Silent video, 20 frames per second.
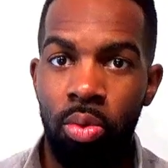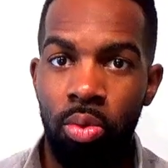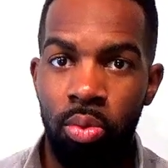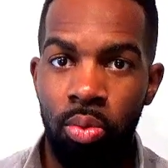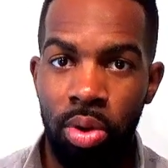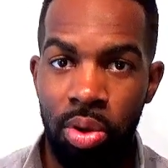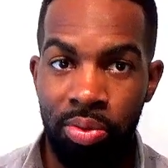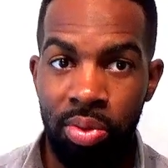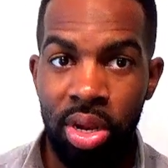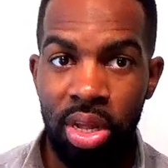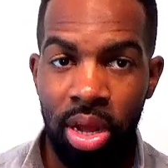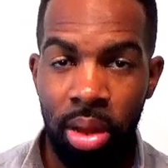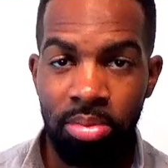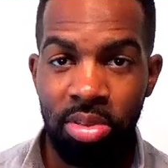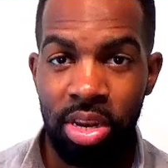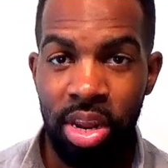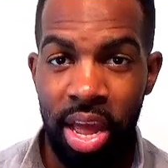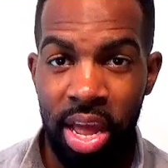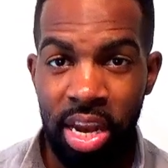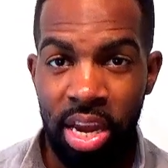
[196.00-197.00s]
it really comes
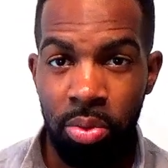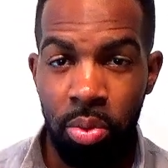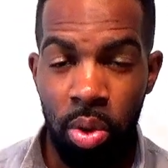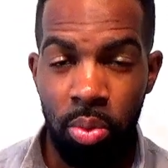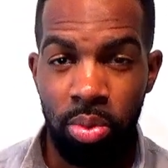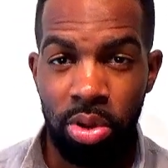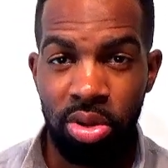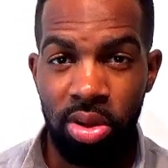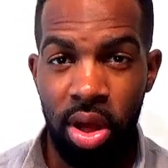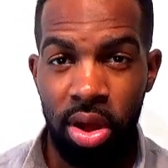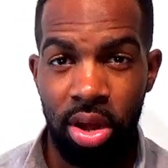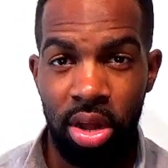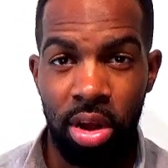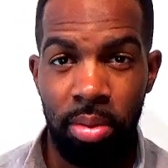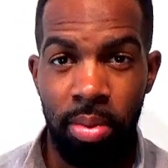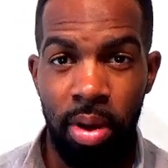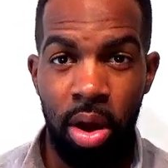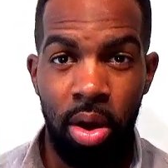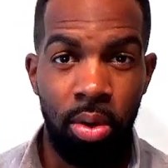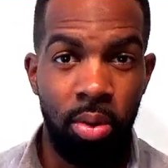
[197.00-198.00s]
in handy when we're talking
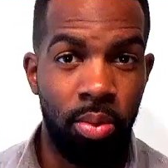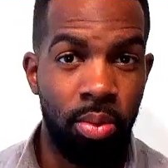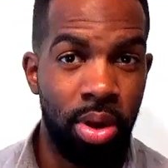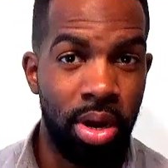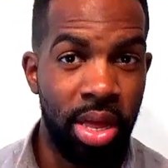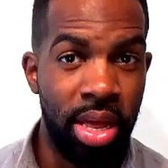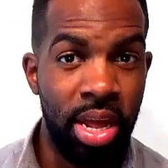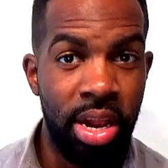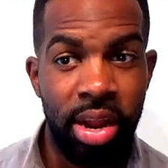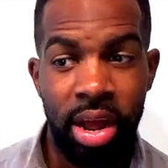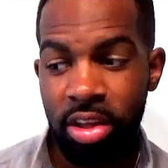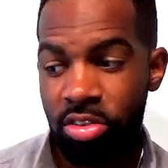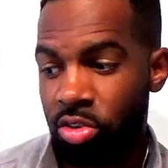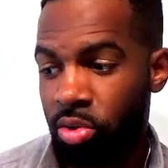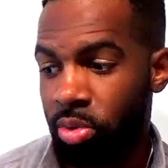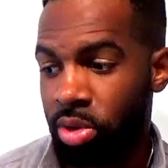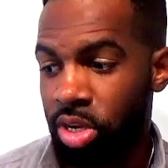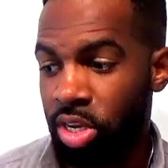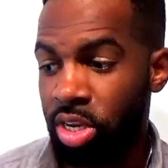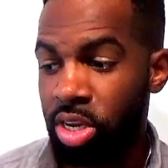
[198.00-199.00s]
about what he likes or
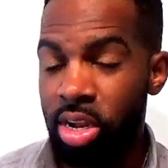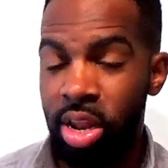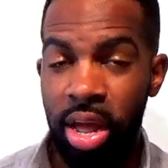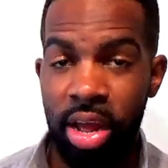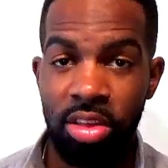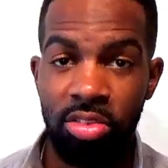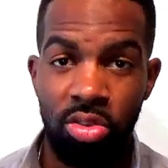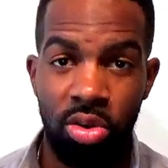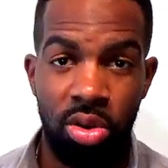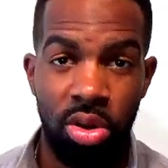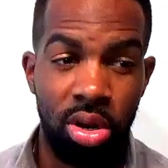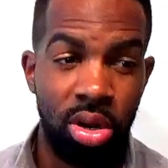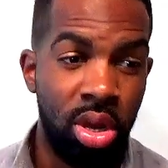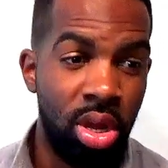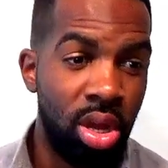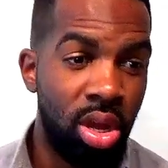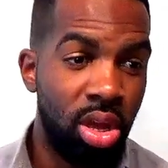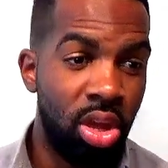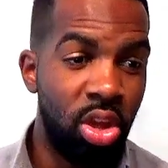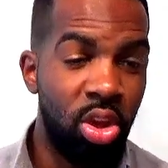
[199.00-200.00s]
what she likes, or
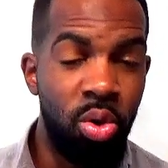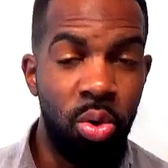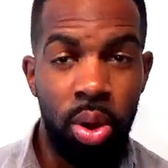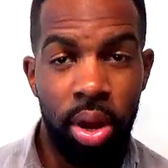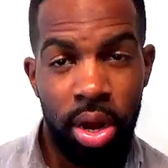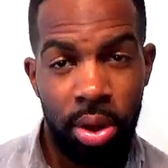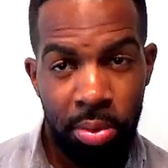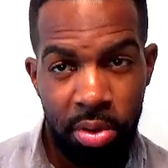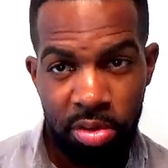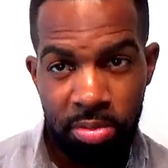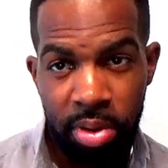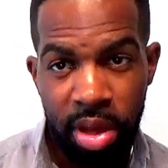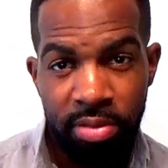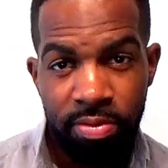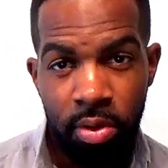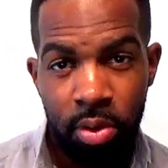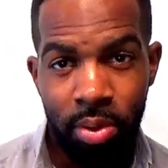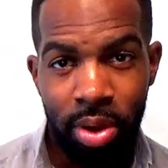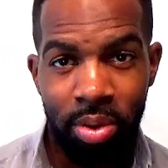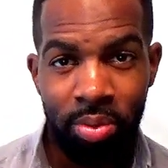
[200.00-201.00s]
you in a
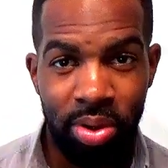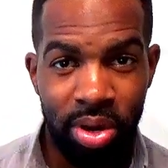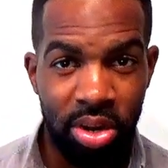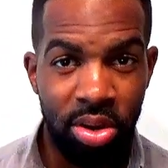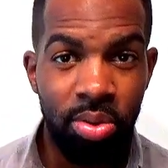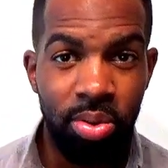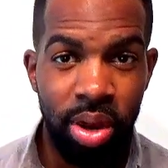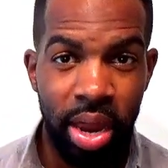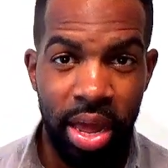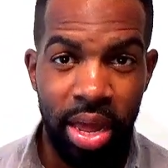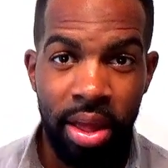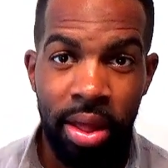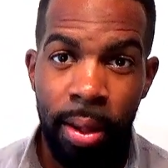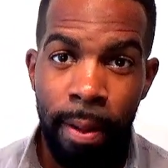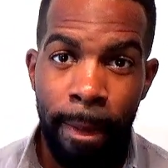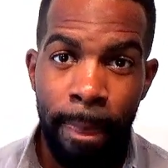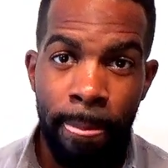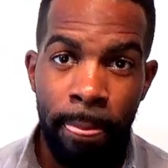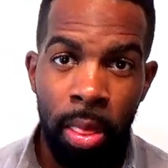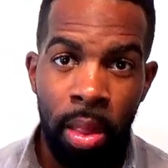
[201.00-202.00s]
respectful way, what you like,
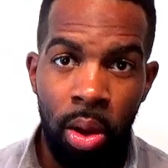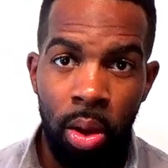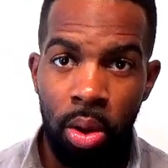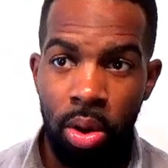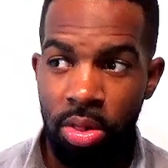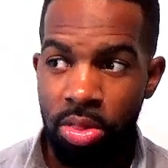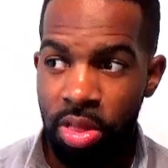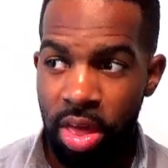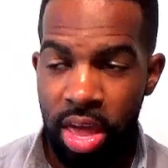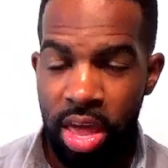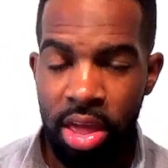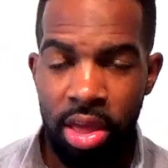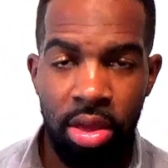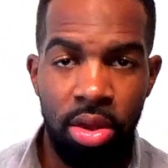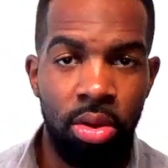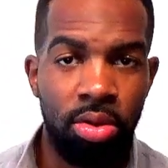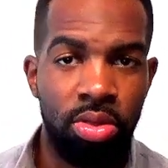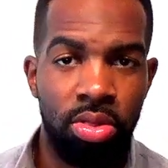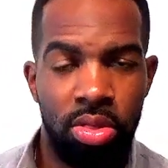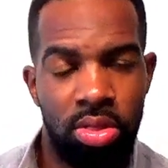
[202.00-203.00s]
or they,
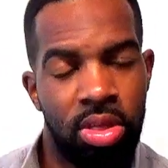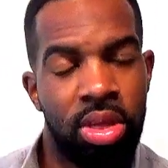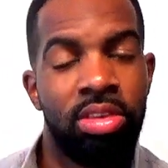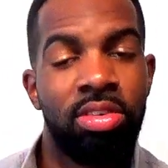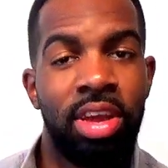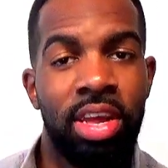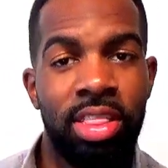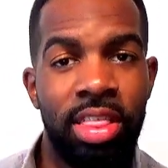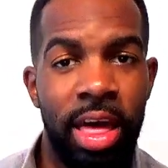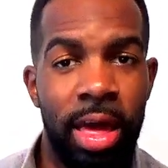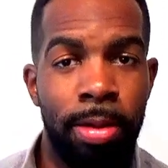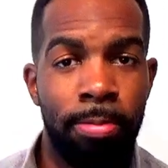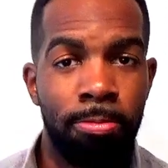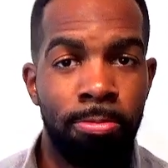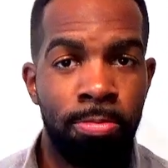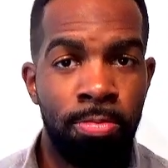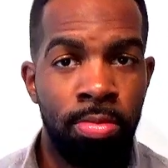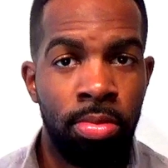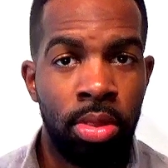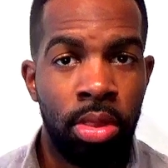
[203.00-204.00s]
things like that.
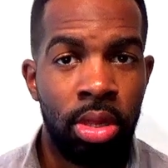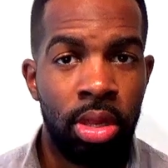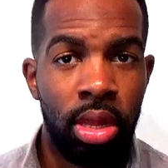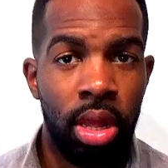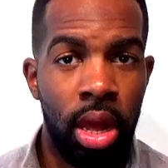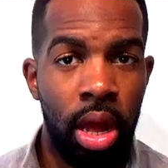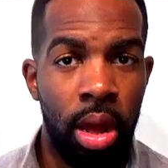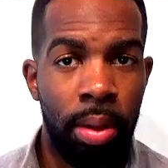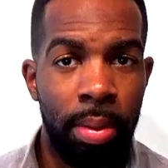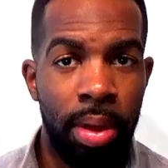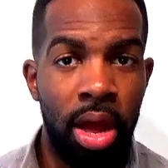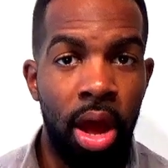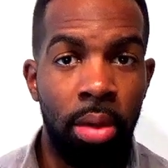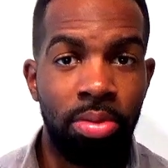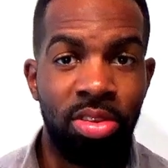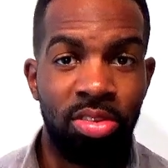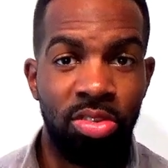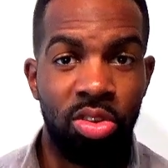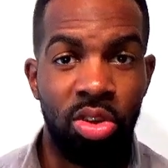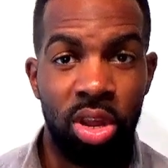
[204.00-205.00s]
It
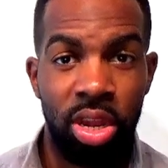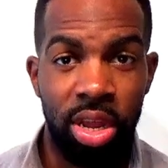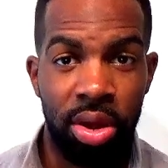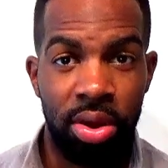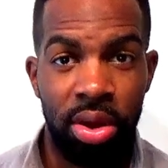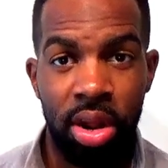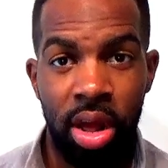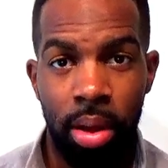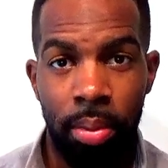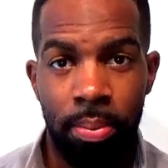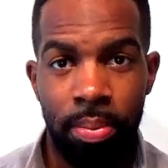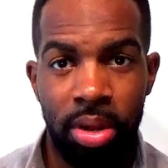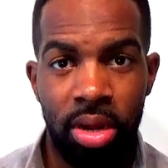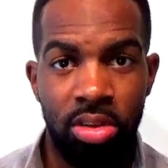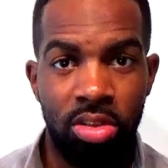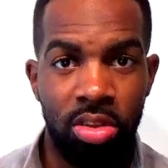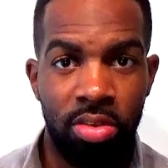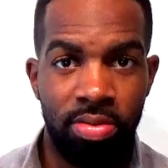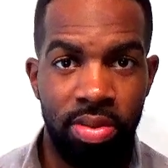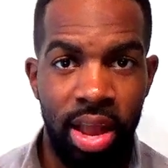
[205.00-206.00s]
helps us to clear it up,
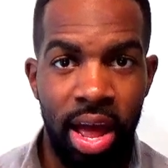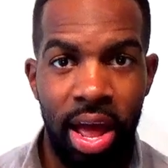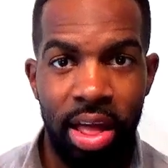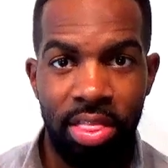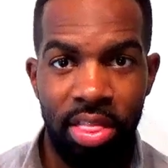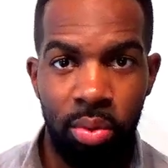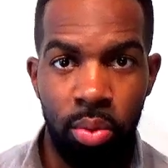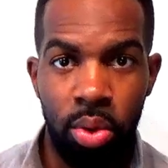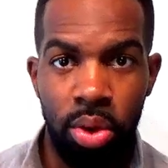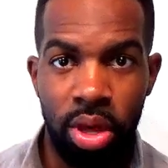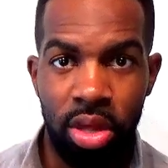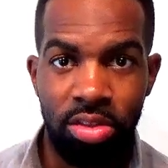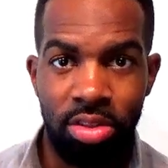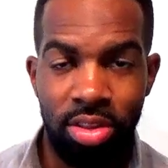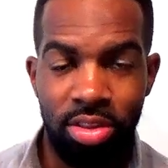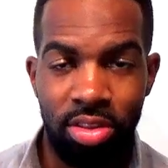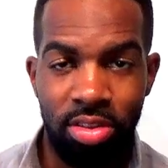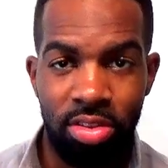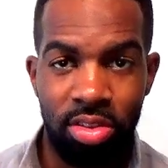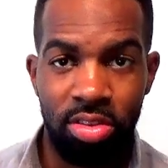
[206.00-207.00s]
because if not, then we'll get
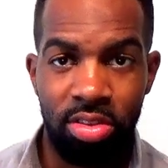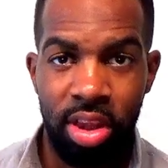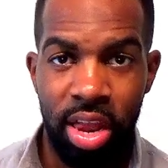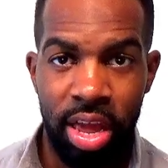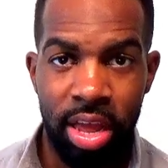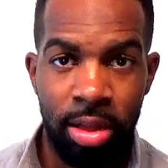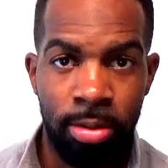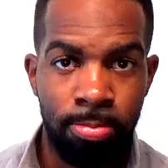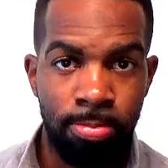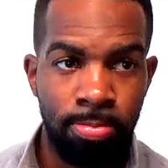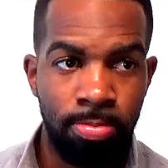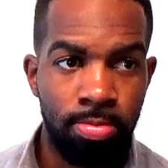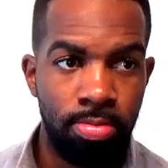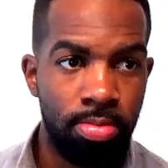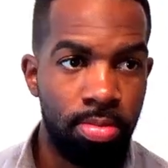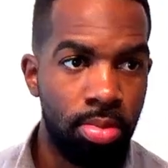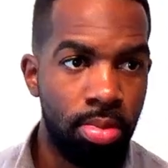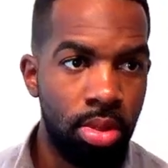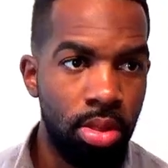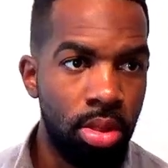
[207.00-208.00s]
sentences like
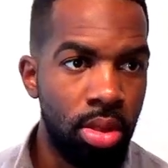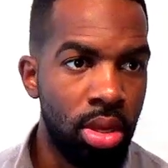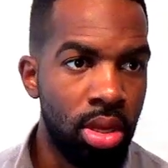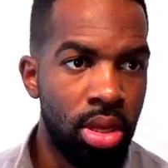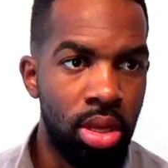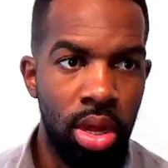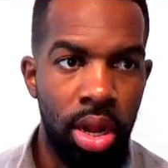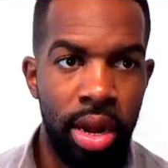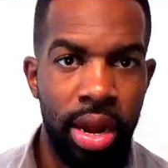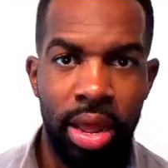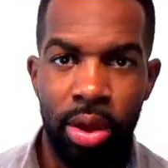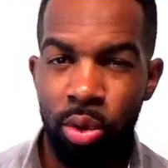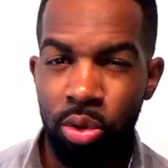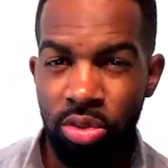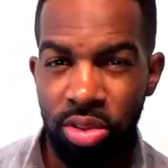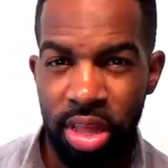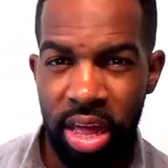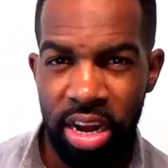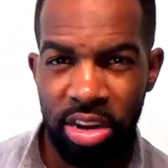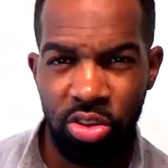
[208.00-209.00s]
le
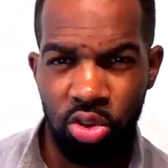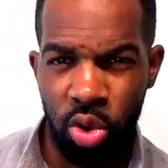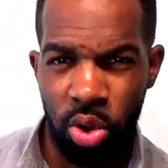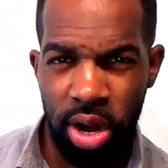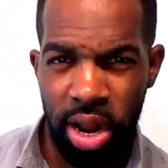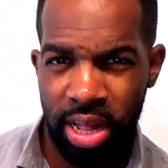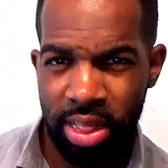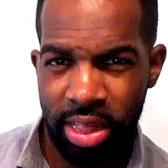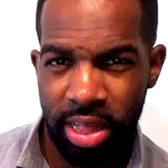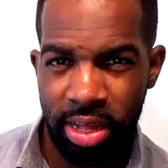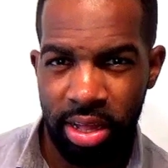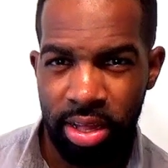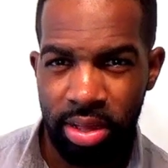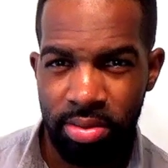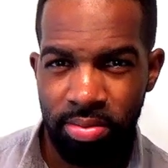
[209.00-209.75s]
gusta el chocolate.